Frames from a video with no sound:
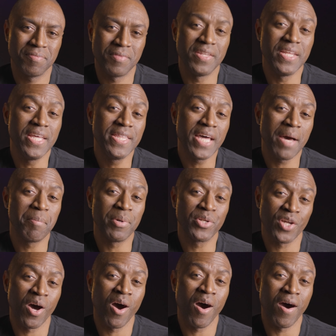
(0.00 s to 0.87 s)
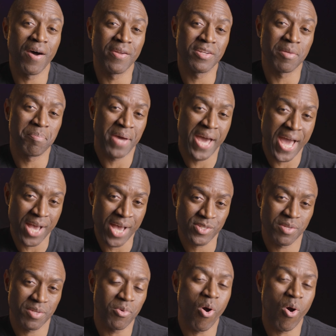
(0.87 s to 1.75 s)
They need that baton to
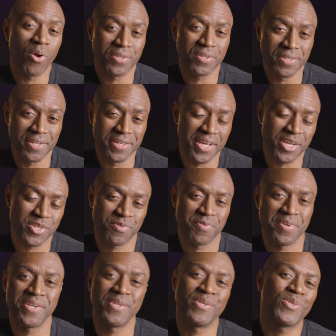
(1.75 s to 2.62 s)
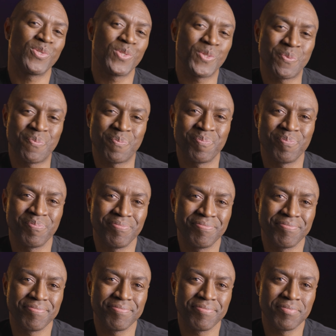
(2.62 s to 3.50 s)
pass them on to the next phase.
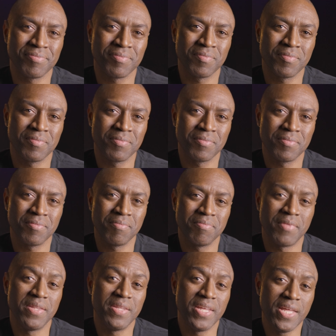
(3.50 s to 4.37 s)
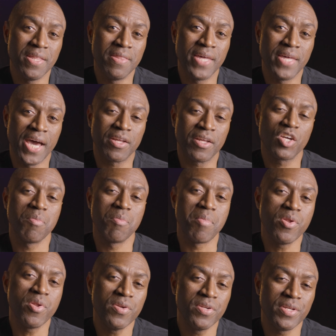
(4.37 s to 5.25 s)
They need that
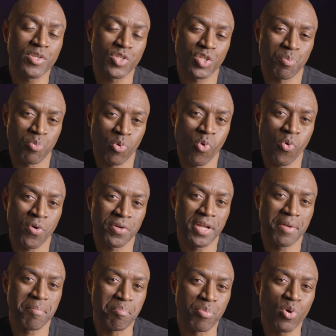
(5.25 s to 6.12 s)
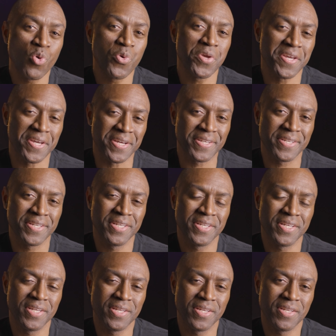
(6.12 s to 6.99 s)
community support and buoying,
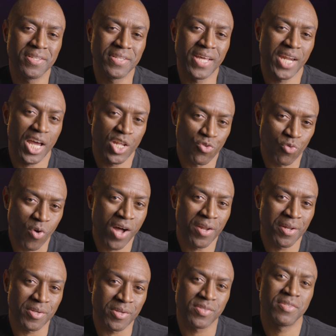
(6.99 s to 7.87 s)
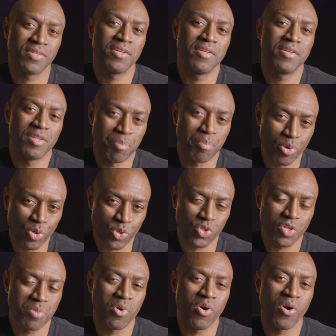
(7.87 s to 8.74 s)
that hydraulics to
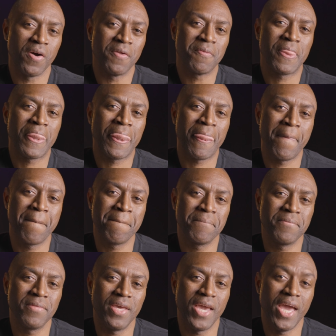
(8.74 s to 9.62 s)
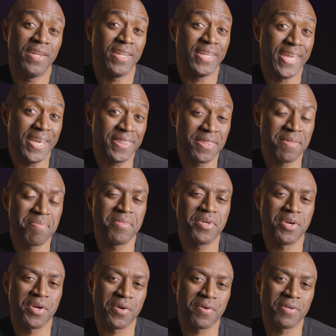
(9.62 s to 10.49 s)
push them on and to get
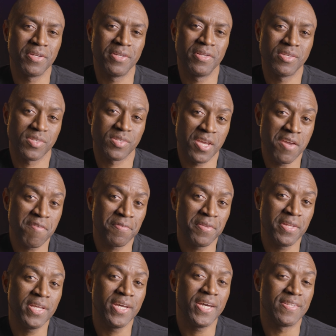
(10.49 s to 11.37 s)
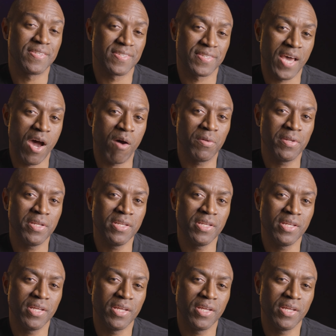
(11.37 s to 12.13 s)
them there safely and soundly,